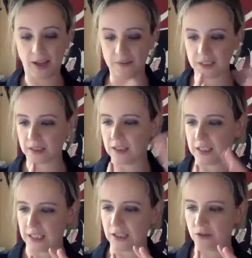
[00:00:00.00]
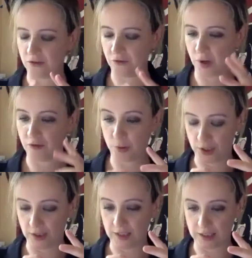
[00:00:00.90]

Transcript: had this idea of, of putting this